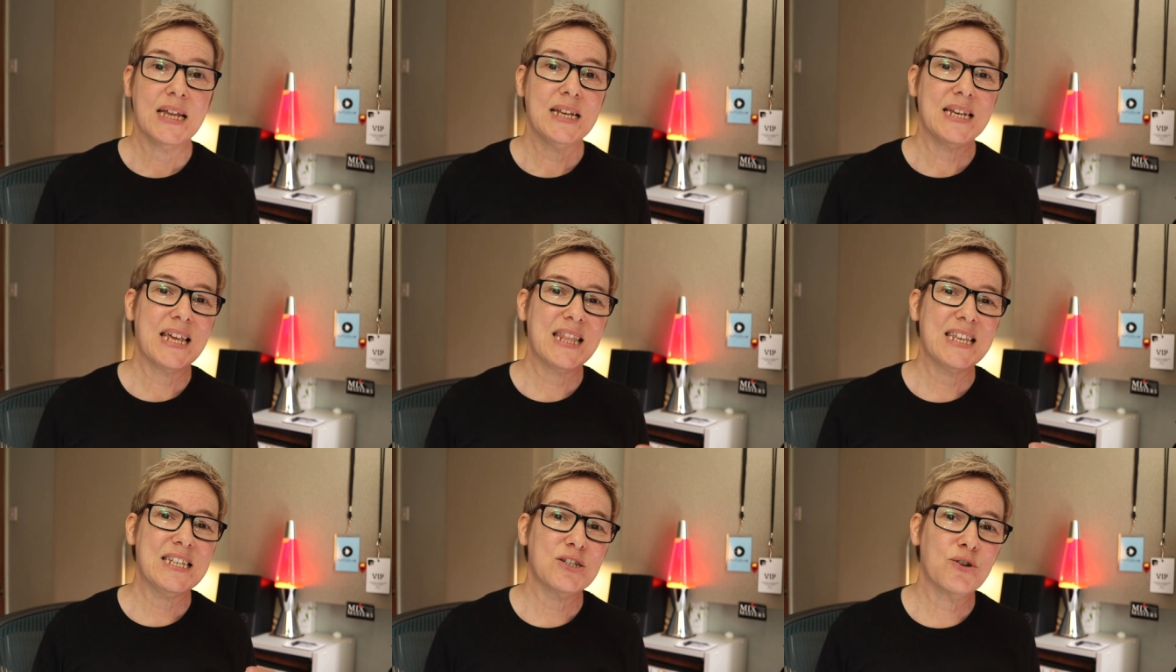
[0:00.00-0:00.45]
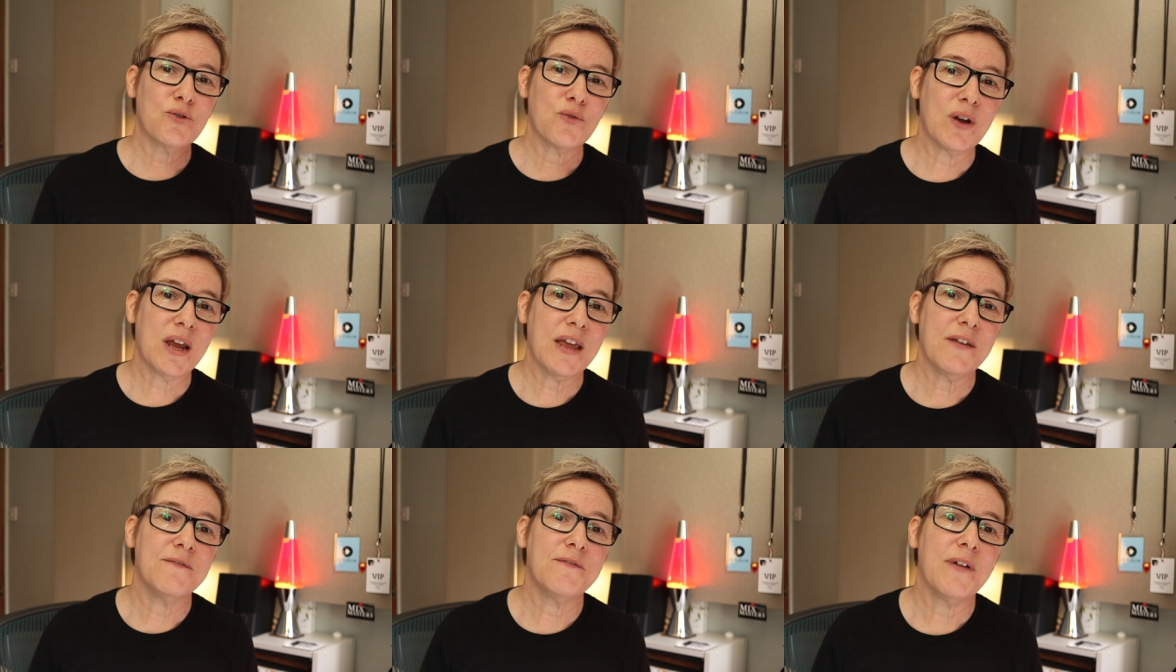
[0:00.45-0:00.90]
Now, there's
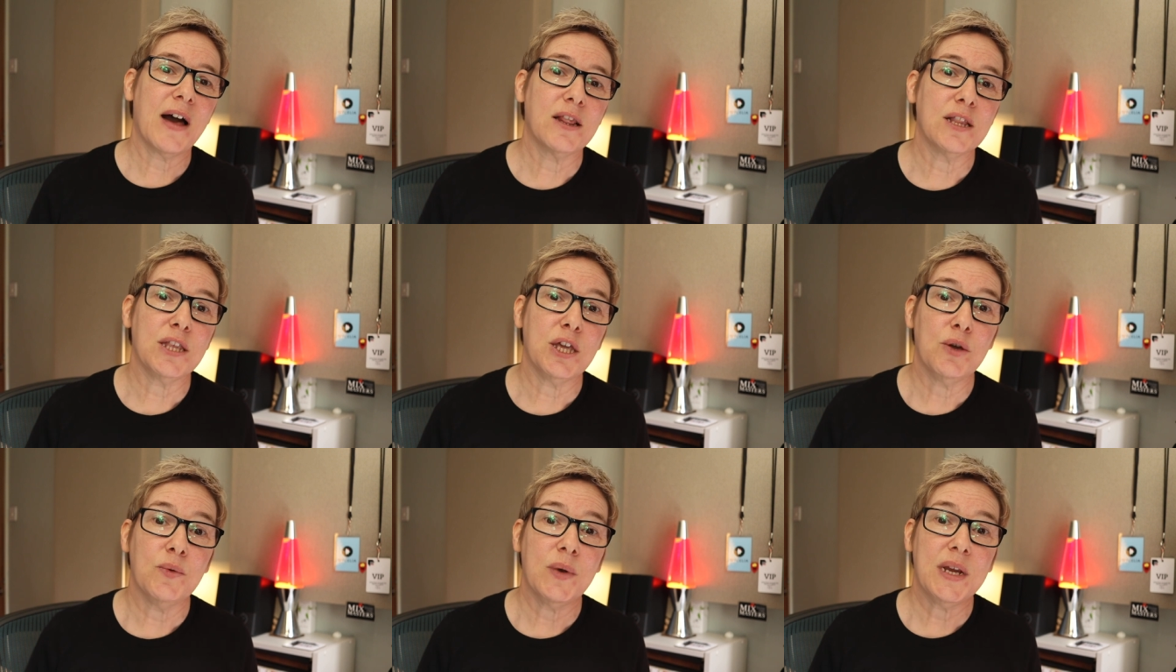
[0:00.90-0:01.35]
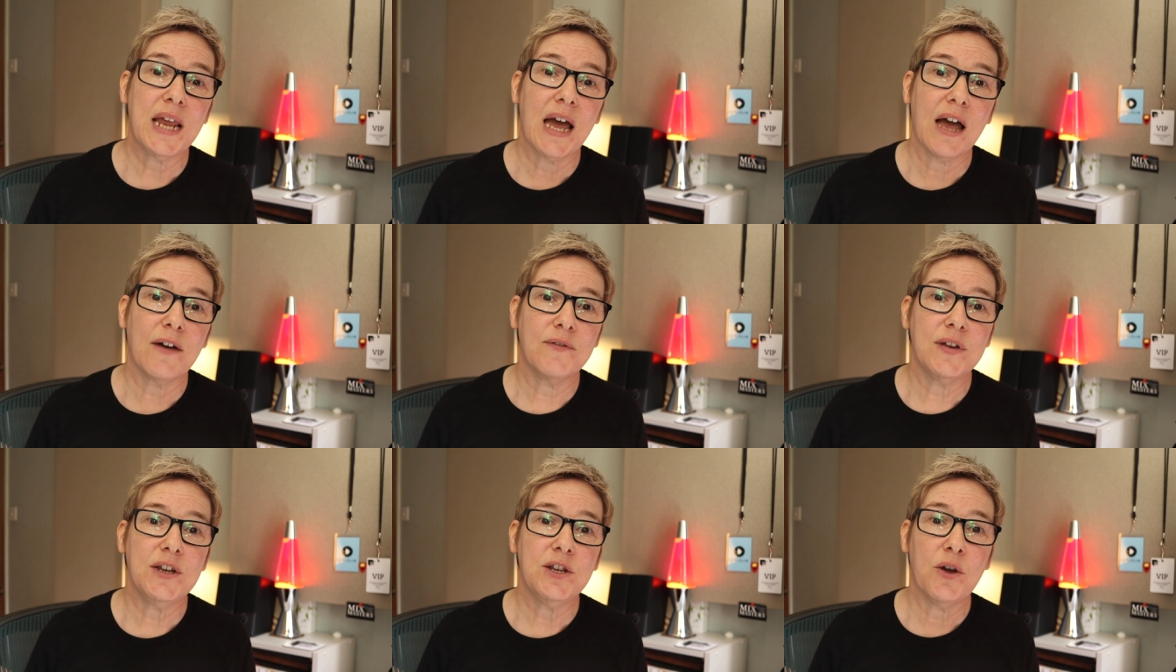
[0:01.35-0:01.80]
great value in
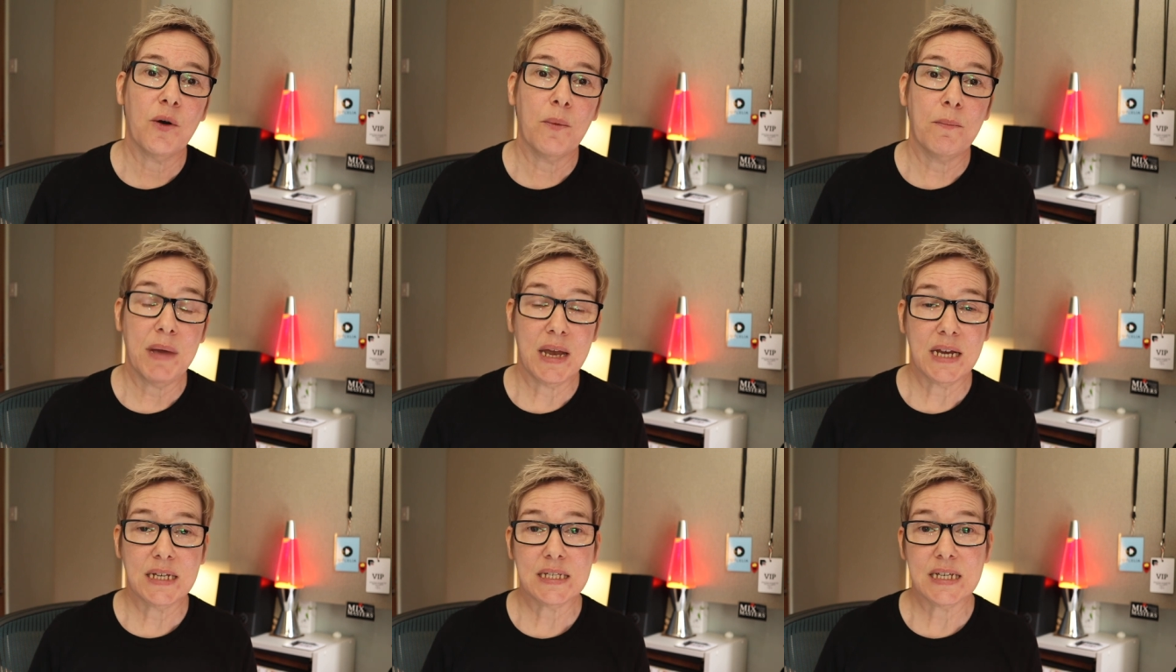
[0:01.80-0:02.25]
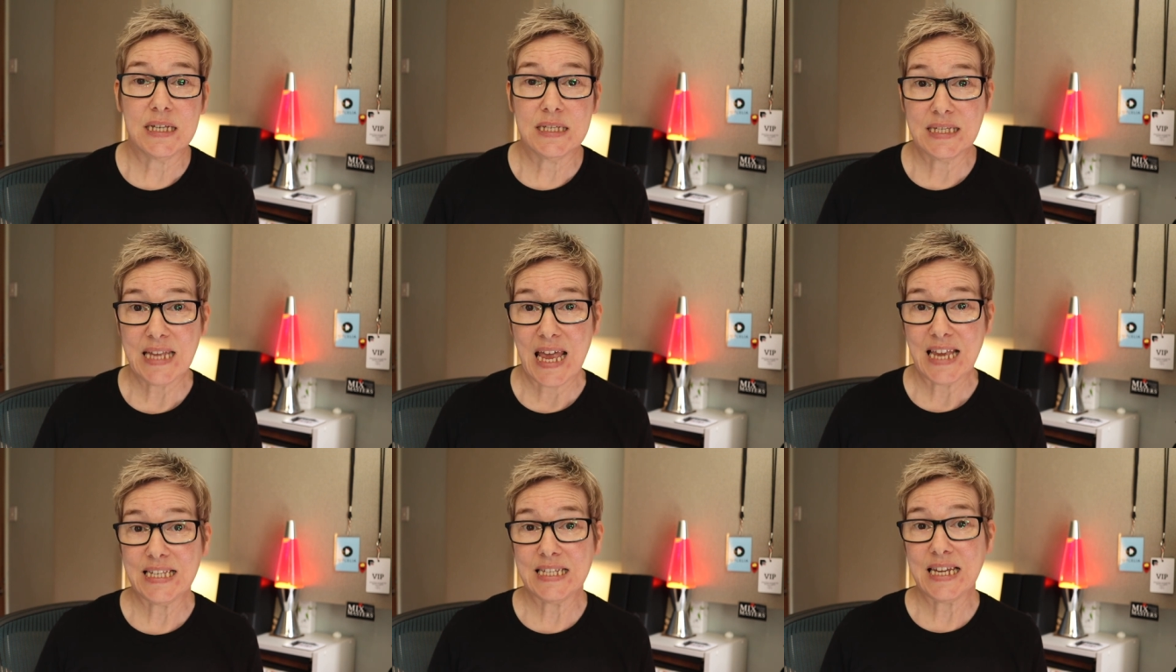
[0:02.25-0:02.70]
having your mix
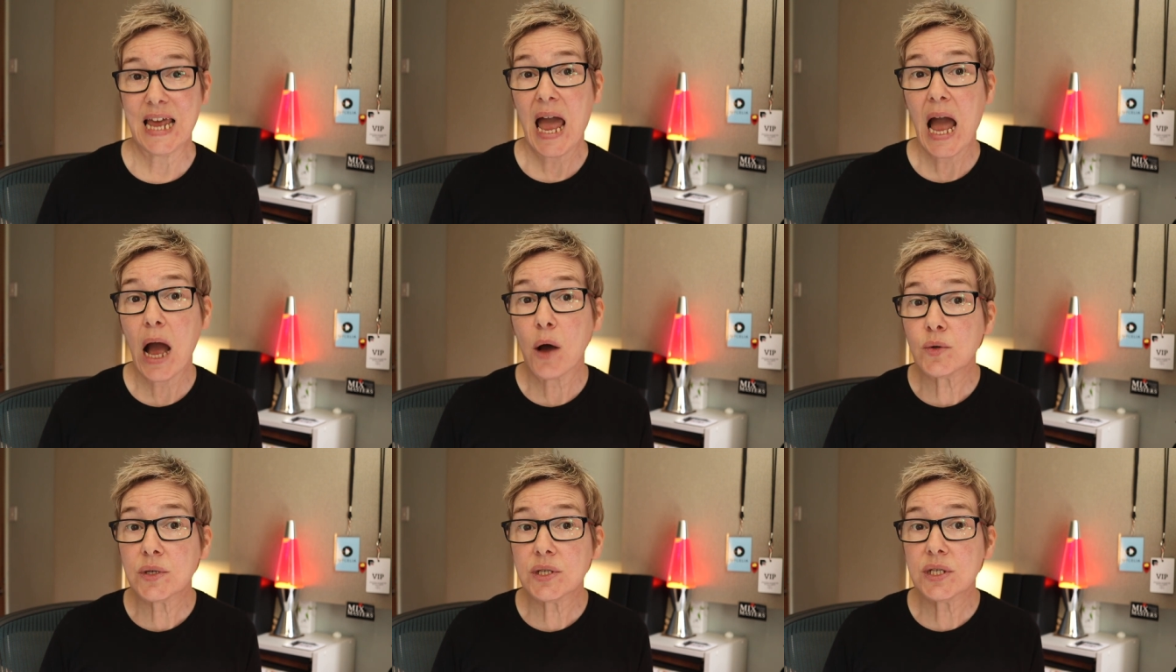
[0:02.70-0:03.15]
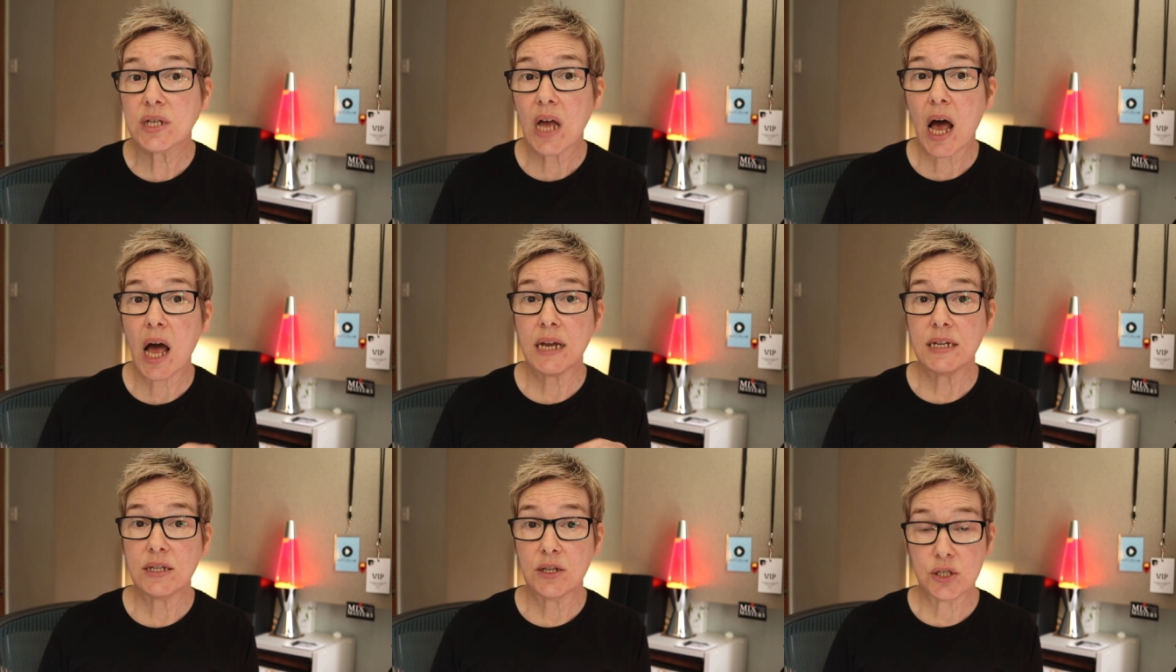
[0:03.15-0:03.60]
assessed
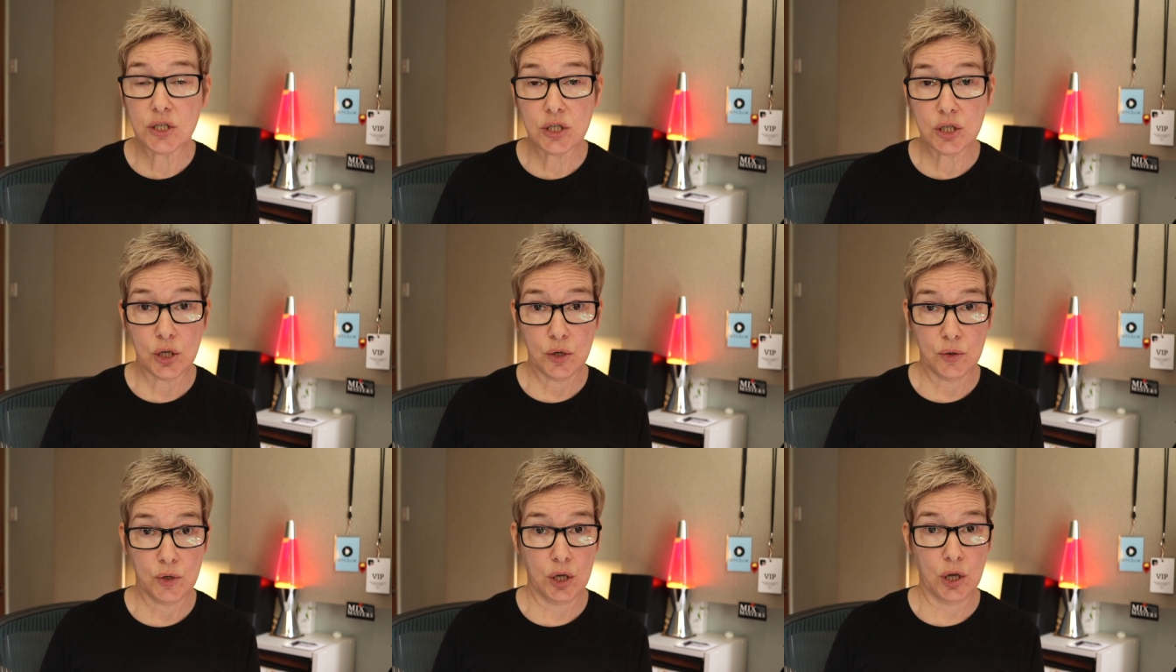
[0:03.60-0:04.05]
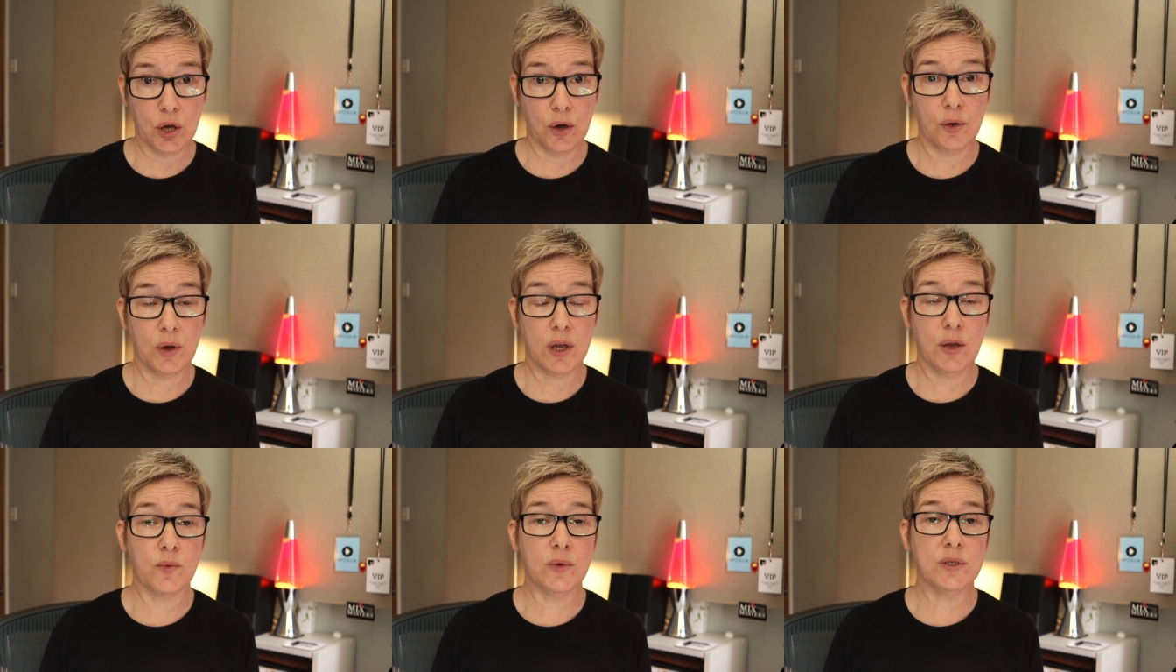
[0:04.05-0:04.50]
outside the
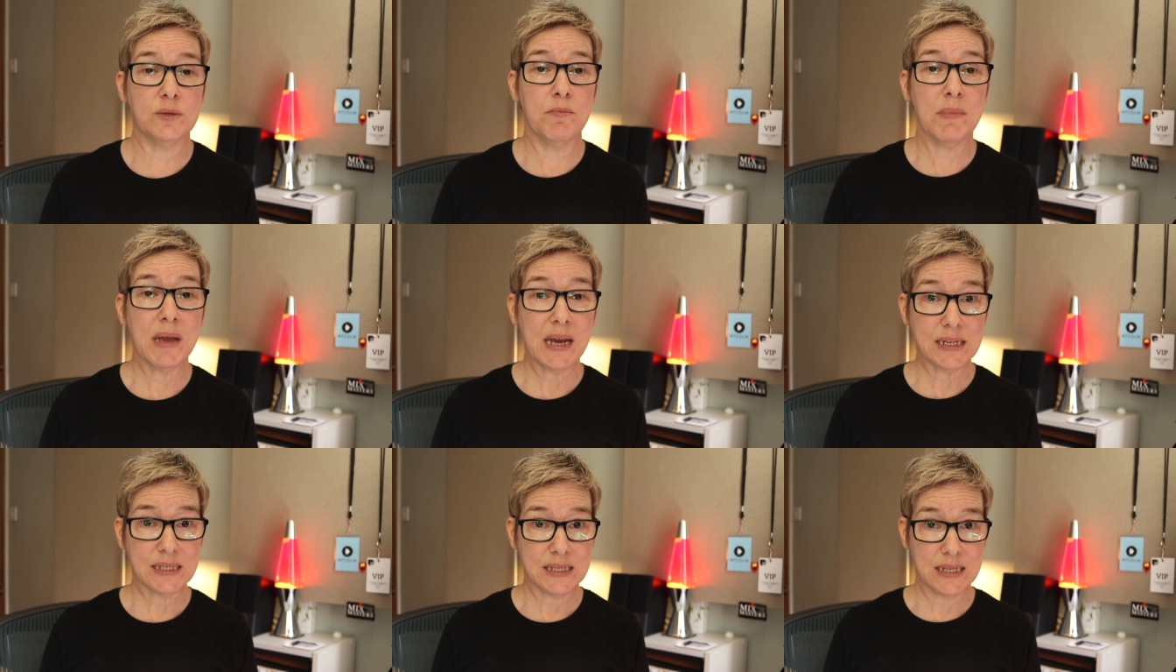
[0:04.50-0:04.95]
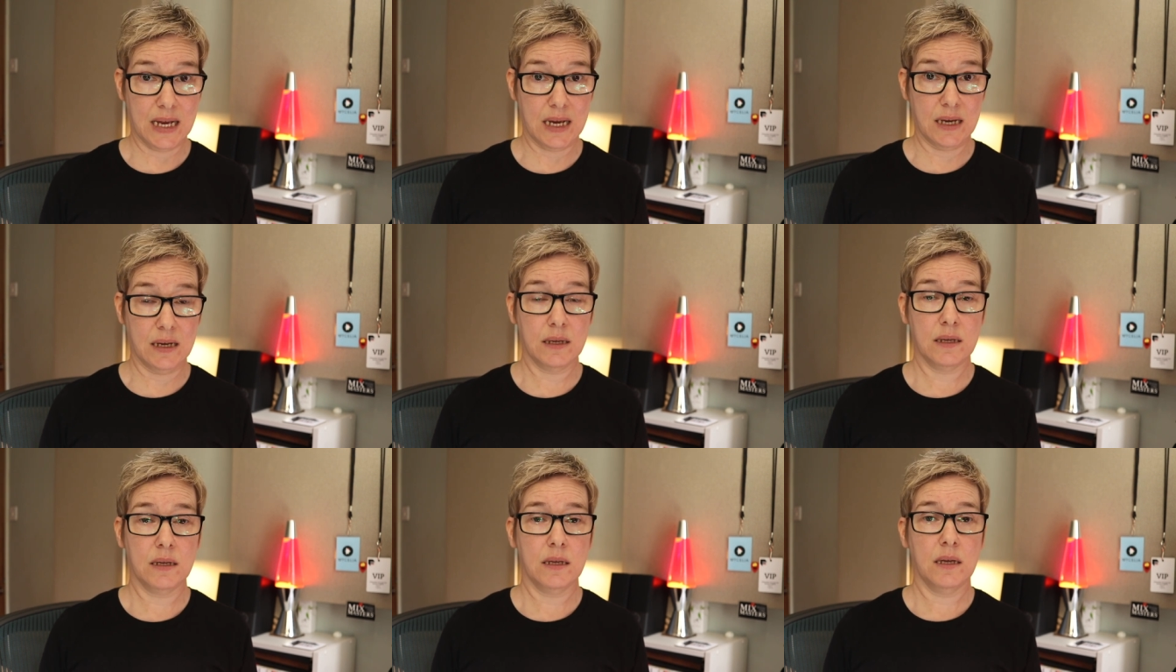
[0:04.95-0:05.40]
studio it was mixed in